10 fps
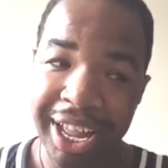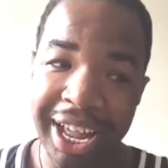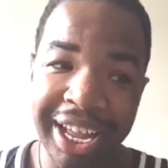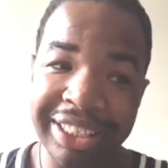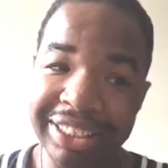
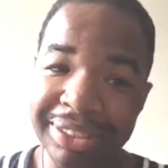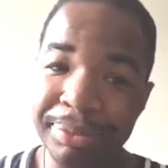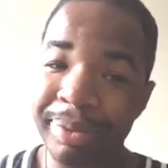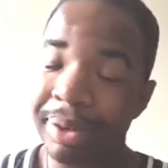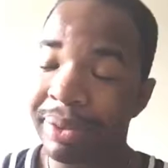I just
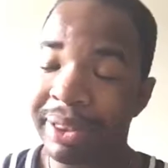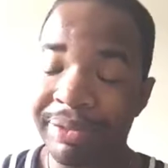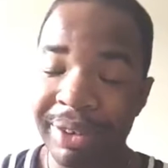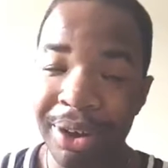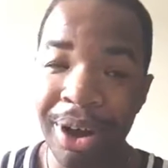went with the
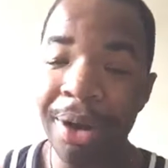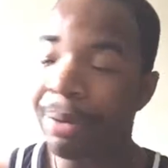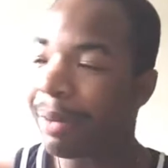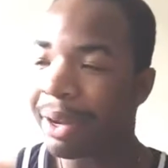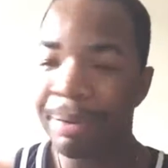flow.
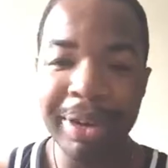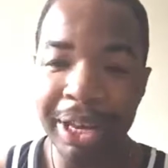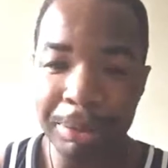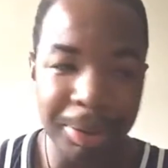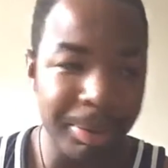Oh wait, we
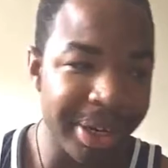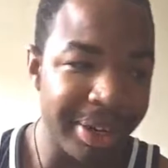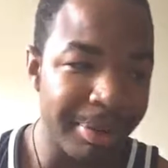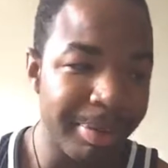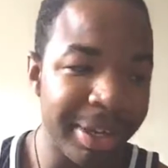gotta be
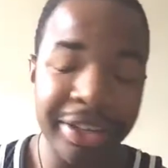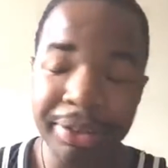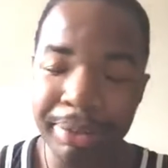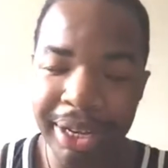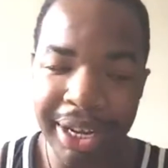where? We gotta do
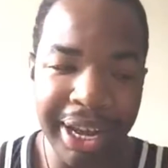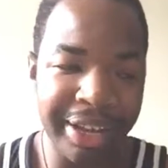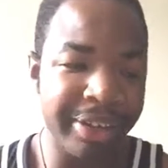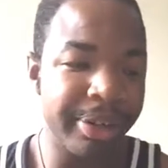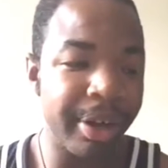what? I
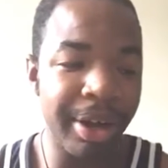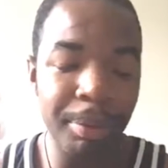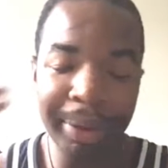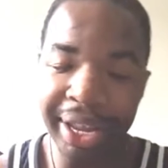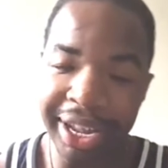
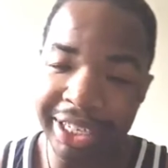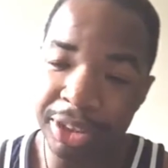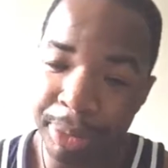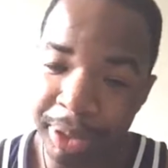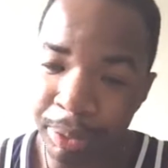gotta
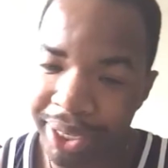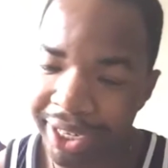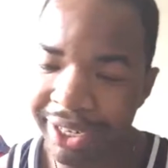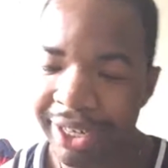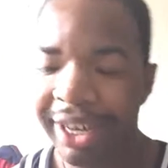speak
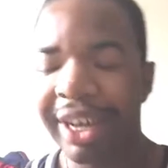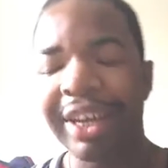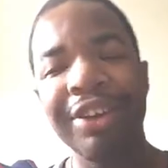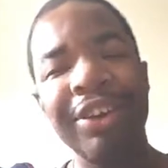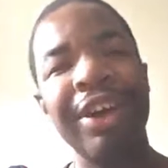where?
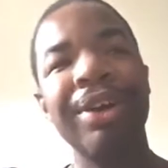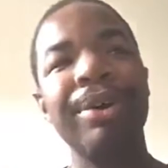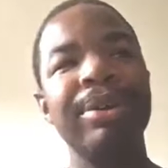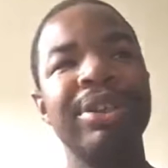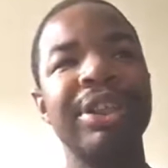You
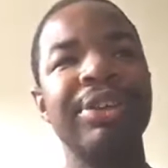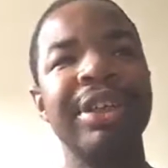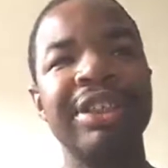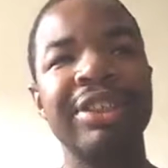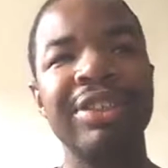know, so
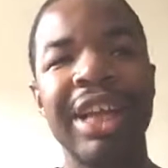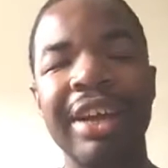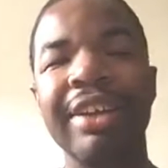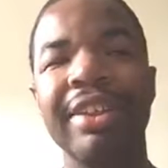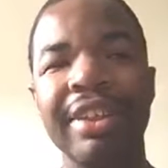it's those
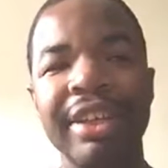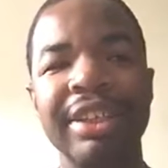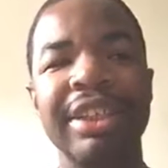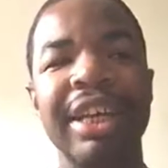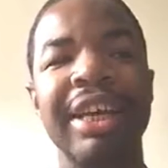kind of
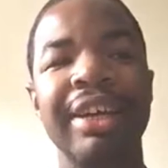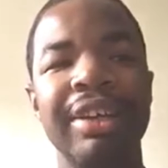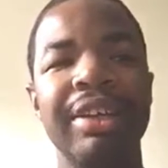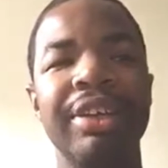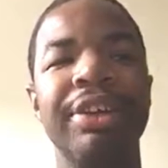things that,
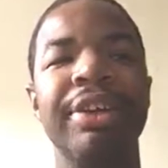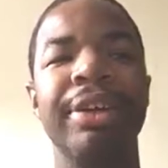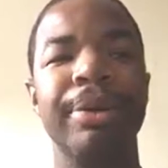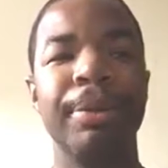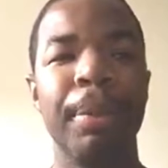you
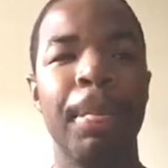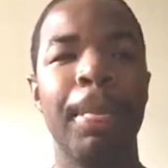know,